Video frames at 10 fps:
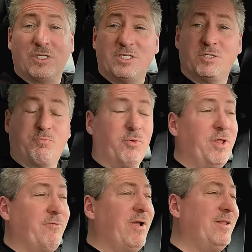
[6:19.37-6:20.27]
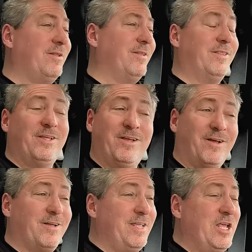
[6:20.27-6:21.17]
This is pretty great. The
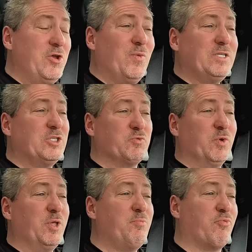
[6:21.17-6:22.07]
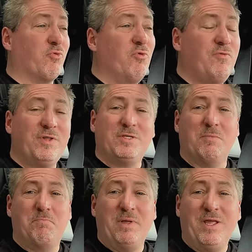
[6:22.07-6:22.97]
uh, EQS is really proving to
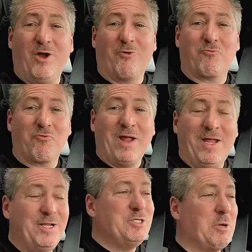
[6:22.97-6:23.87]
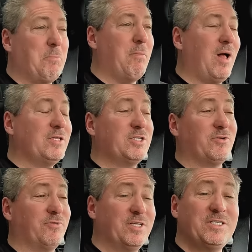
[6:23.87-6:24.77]
be a range
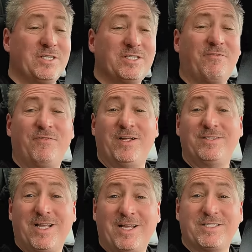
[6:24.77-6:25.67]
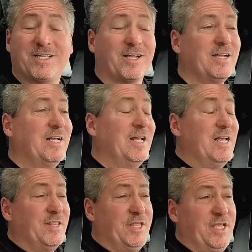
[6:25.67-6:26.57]
monster. This is fantastic.
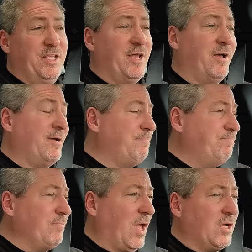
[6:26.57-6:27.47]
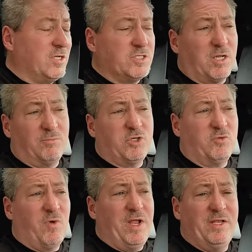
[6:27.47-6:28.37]
The uh, Consumption
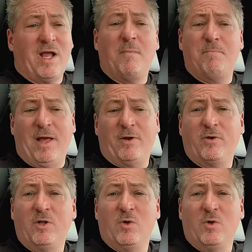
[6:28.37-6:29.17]
rate got better.